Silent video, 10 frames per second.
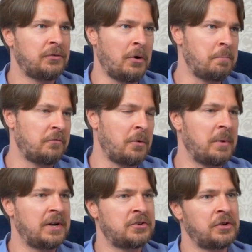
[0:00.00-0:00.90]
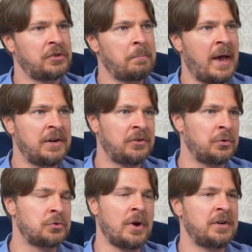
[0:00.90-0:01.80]
from NHS campaigners
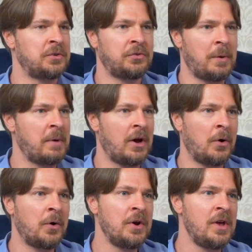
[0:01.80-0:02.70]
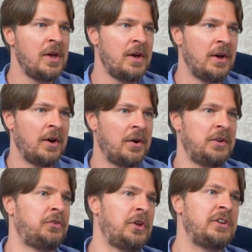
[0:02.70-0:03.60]
who try to somehow
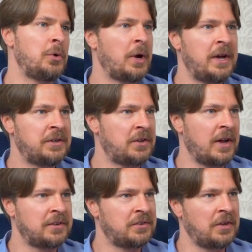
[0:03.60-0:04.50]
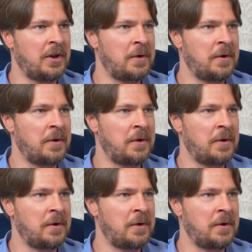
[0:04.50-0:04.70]
insinuate that